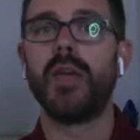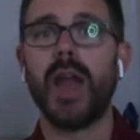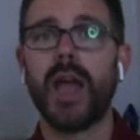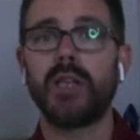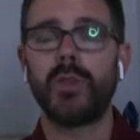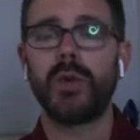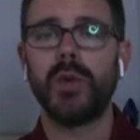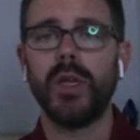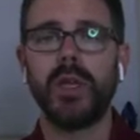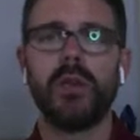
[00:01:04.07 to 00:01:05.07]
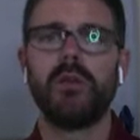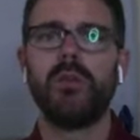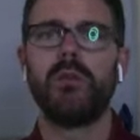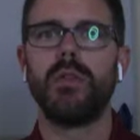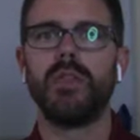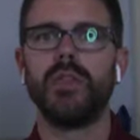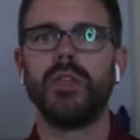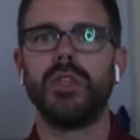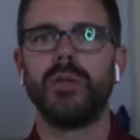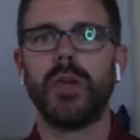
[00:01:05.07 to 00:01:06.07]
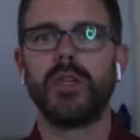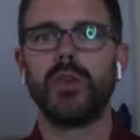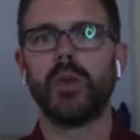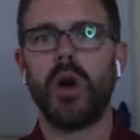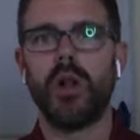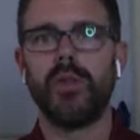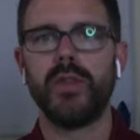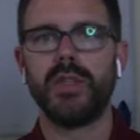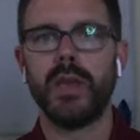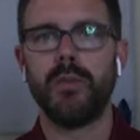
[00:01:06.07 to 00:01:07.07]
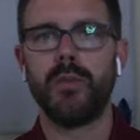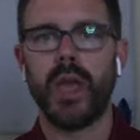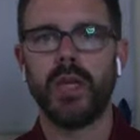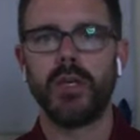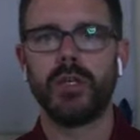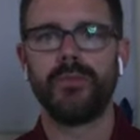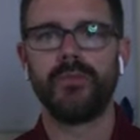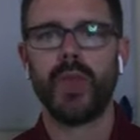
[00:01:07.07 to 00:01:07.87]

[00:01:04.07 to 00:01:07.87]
an expert with it. This is just to make sure we're all on the same page.